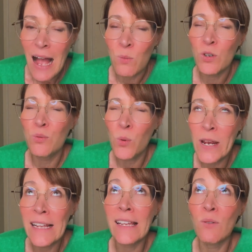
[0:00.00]
I would
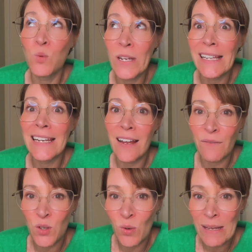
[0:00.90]
really, really
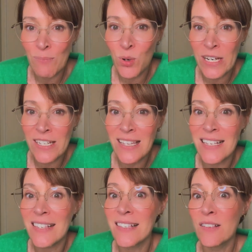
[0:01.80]
love your input into
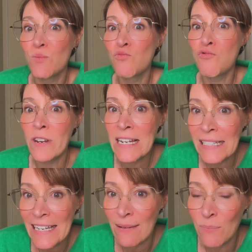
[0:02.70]
this. This is
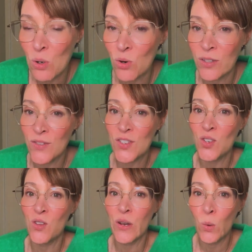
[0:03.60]
really important
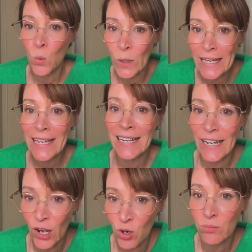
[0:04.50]
so that we can
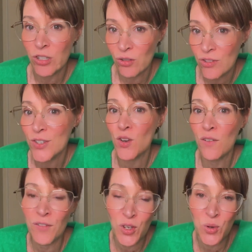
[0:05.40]
help to
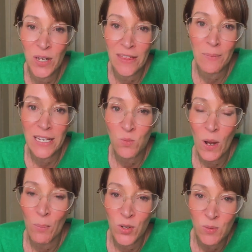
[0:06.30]
serve you in the best
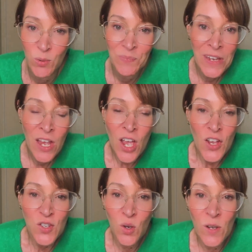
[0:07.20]
way possible.
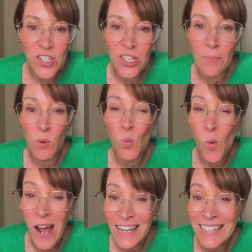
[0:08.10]
So question number
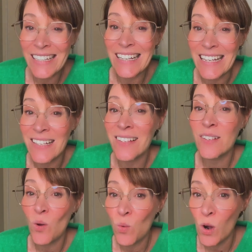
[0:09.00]
1
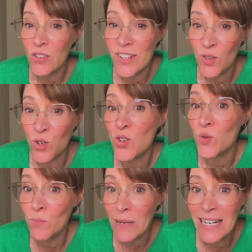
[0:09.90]
is, what
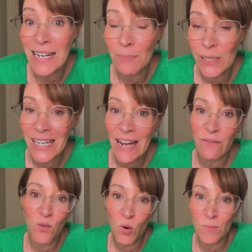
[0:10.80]
social media
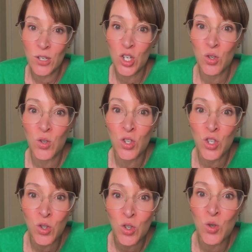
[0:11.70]
platform
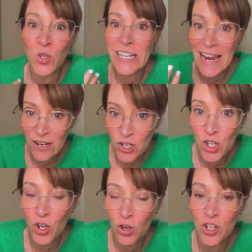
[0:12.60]
do you tend
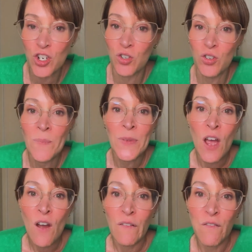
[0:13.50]
to go to
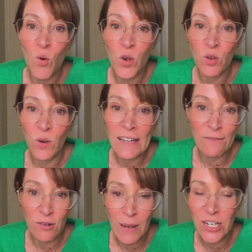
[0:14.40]
for your
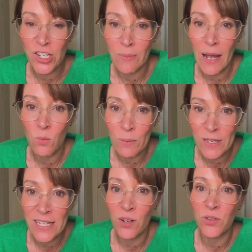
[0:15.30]
information about
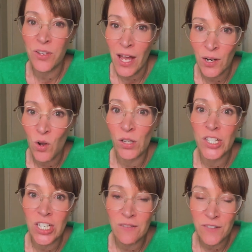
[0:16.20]
women's health,
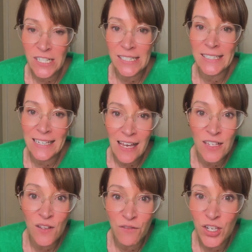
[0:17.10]
gynecology and fertility?
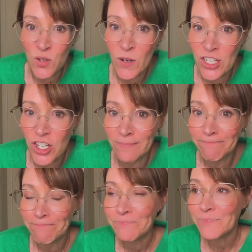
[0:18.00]
That's the first question.
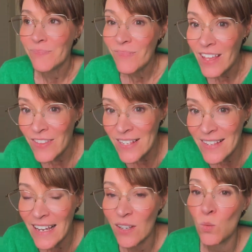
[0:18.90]
The
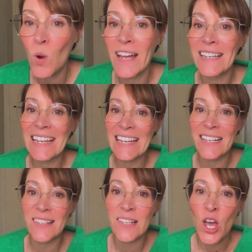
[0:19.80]
second one
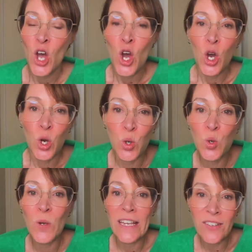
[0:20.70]
is,
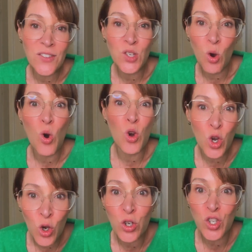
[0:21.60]
who is your
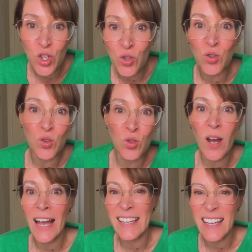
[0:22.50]

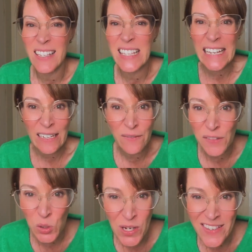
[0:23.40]
go-to,
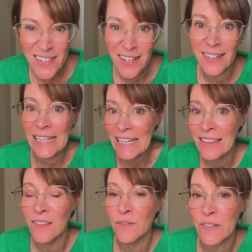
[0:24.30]
influencer
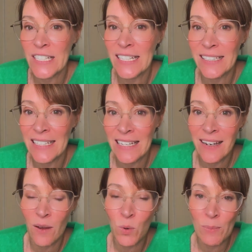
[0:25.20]
in the
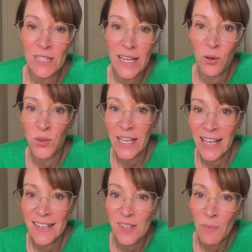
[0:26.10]
fertility and women's
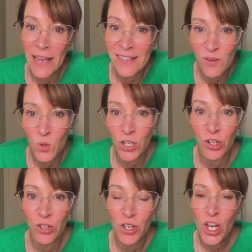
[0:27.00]
healthcare space? I want to
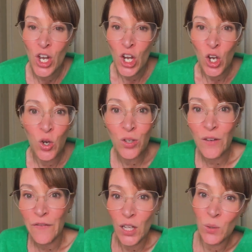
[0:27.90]
know who
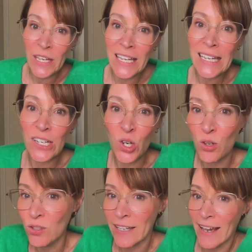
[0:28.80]
you're following and
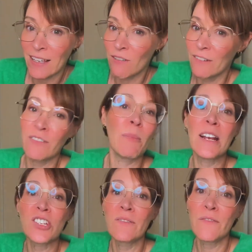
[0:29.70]
who you get your
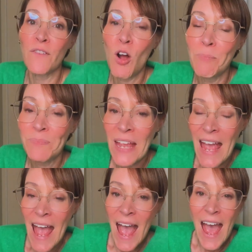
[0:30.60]
information from.
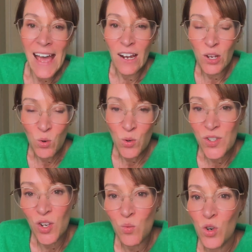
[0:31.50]
And I
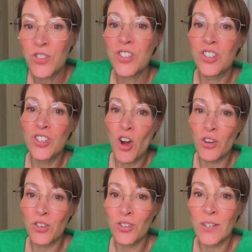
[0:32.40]
also want to
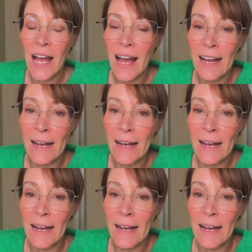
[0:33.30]
know